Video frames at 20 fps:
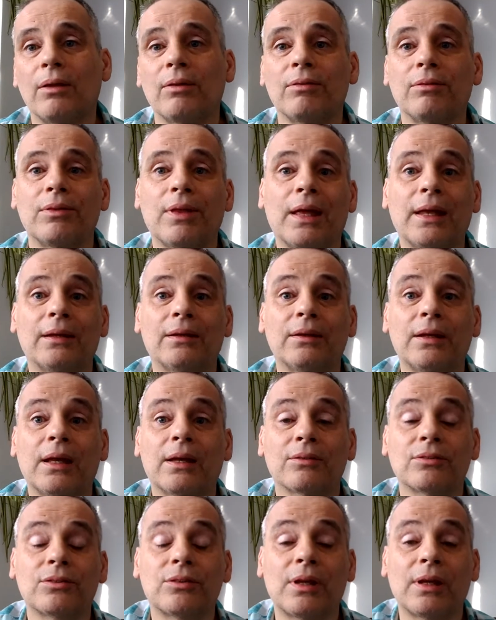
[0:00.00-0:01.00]
Then,
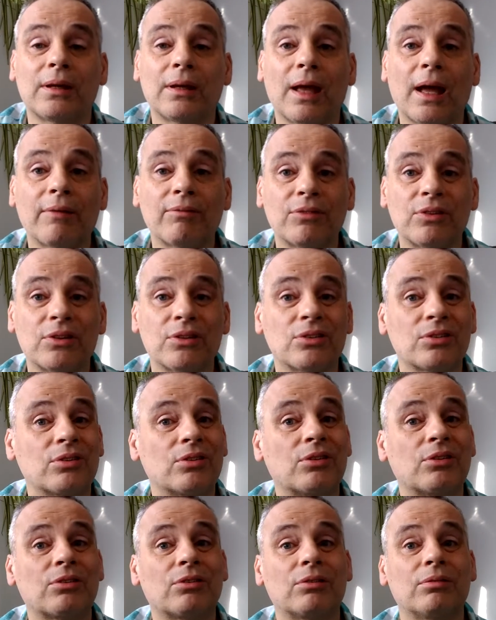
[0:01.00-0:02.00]
yes, they had
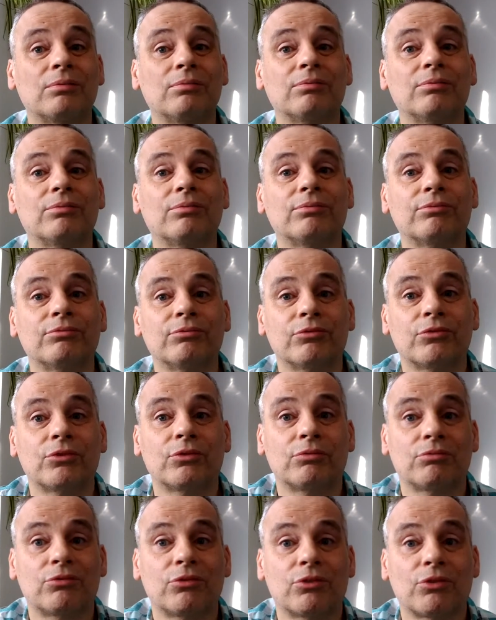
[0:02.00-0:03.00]
this
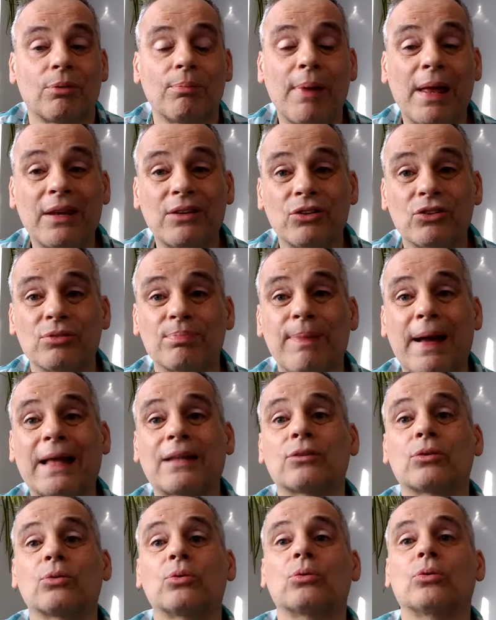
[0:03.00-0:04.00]
tremendous
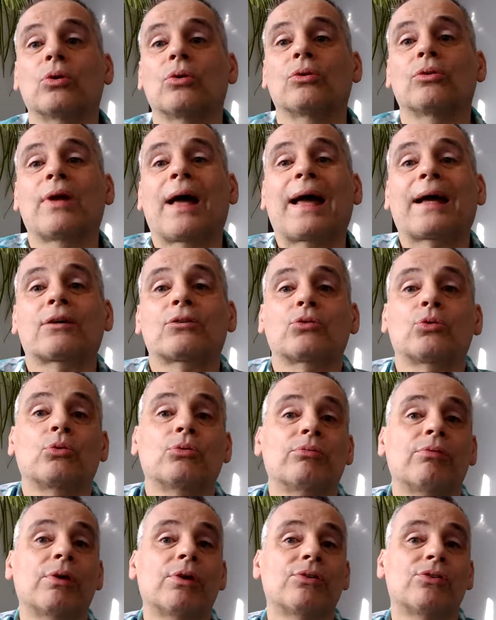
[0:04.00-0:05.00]
battle on
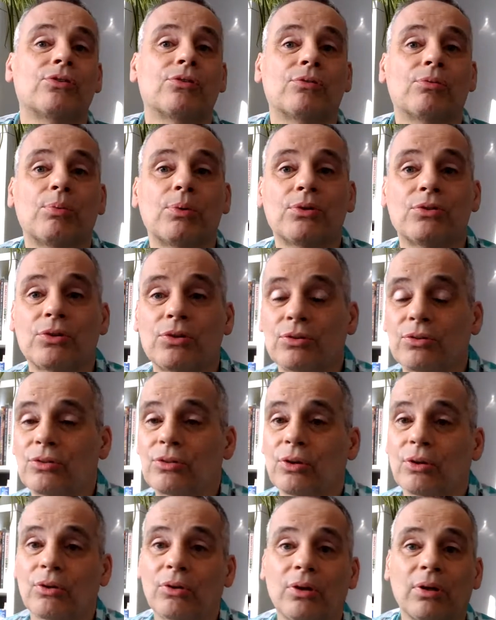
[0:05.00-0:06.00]
Hacksaw Ridge, which
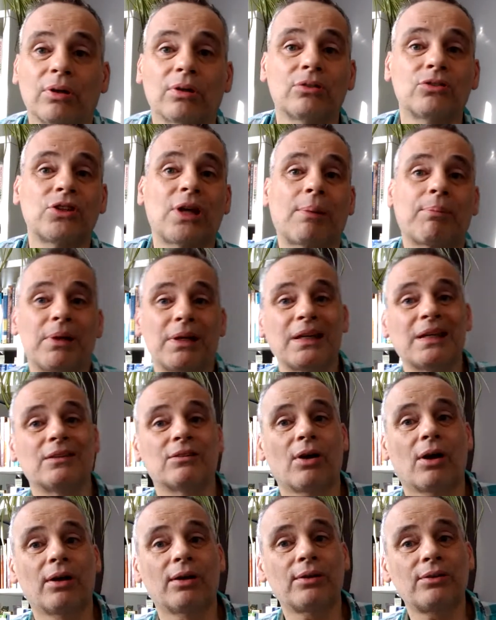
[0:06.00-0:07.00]
is on a
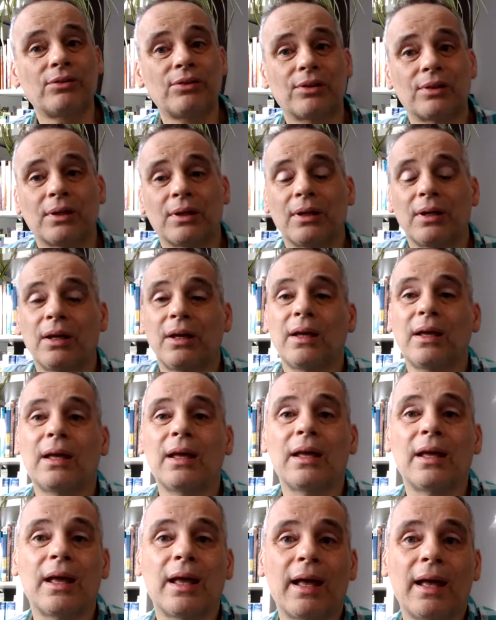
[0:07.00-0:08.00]
Japanese island.
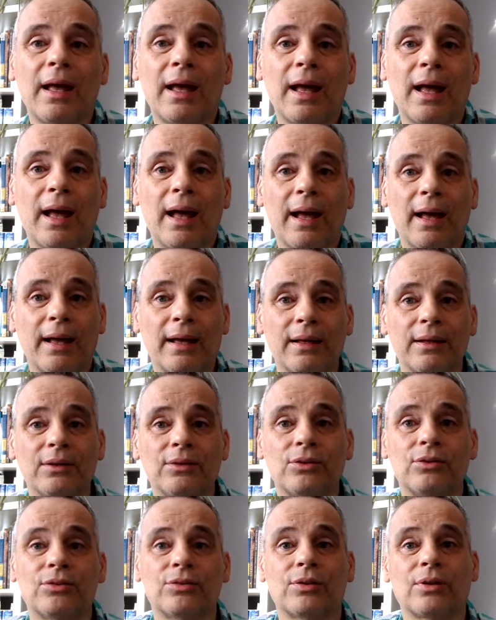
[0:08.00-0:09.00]

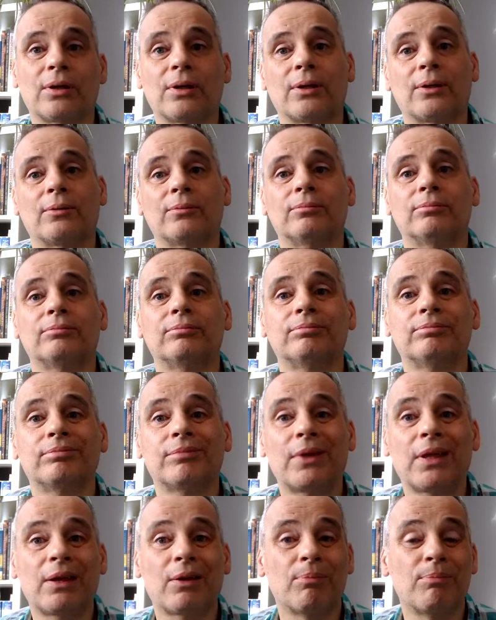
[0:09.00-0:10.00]
And,
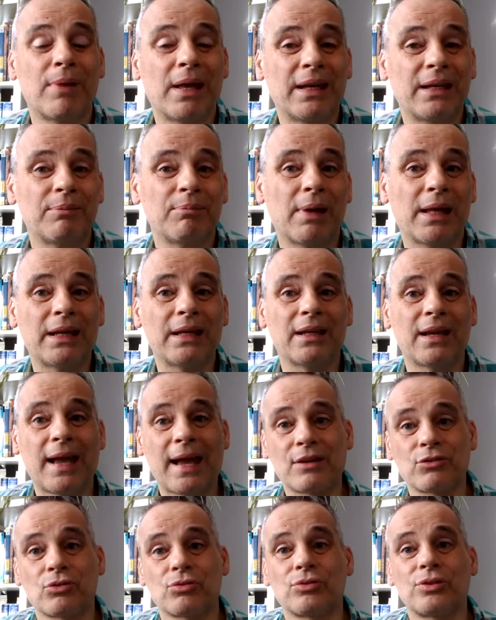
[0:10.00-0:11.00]
many, many
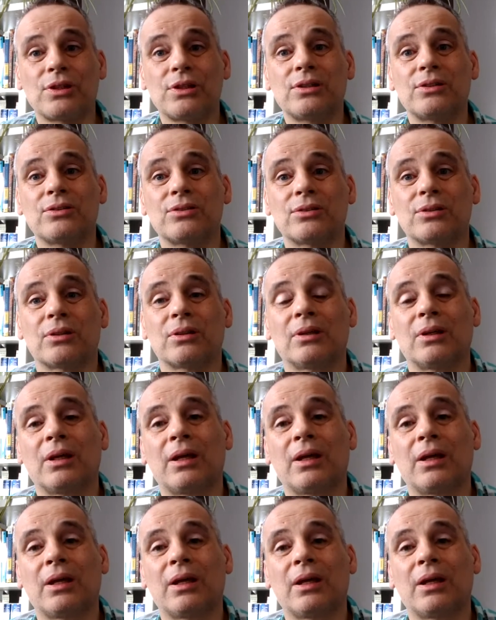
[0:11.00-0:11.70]
casualties.